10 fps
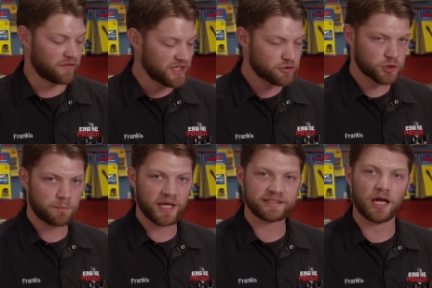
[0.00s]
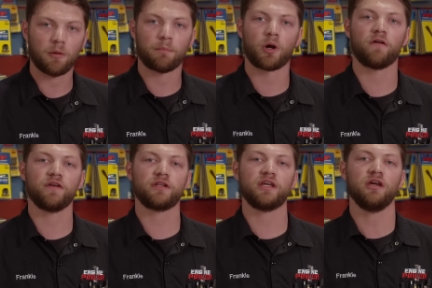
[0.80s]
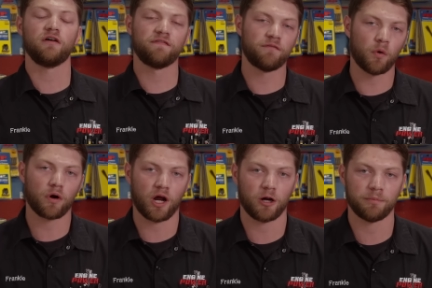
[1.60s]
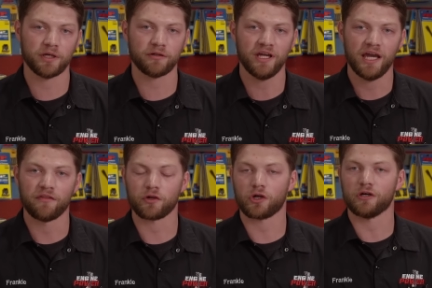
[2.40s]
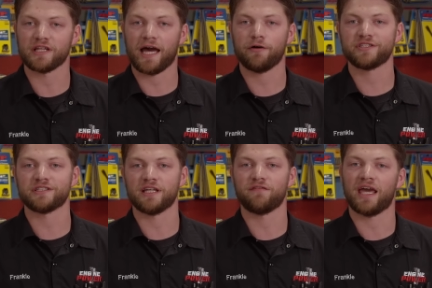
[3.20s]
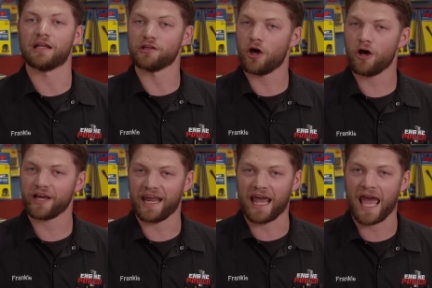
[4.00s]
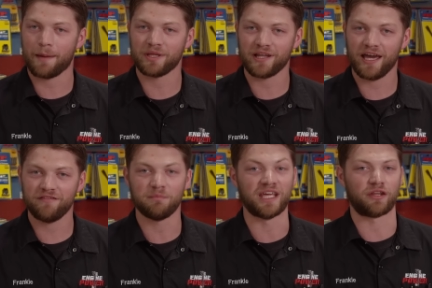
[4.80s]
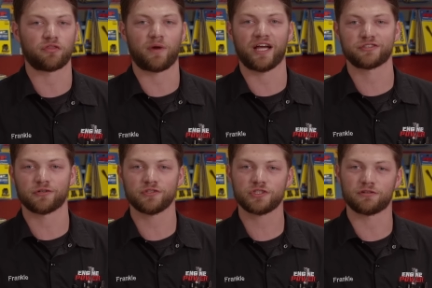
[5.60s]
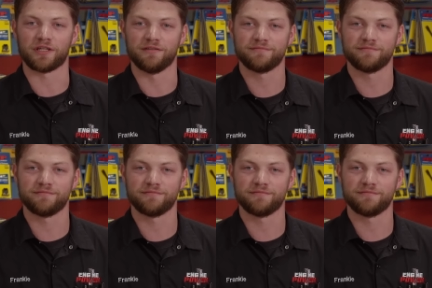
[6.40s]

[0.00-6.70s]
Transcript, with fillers: And these are spec'd out perfectly for our build, and they're going to allow it to live a long and happy life being thrashed on the street.